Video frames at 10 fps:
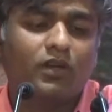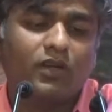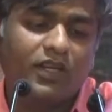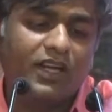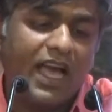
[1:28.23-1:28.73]

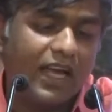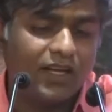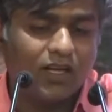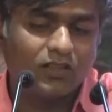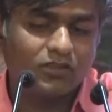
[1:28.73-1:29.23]
in
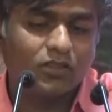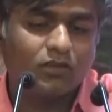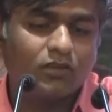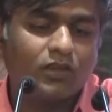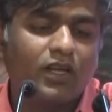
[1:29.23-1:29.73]
agriculture
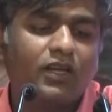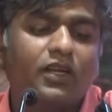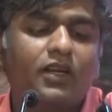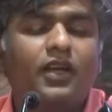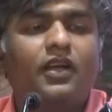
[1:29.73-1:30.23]
can
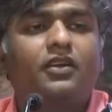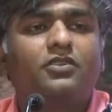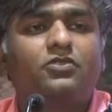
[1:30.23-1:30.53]
create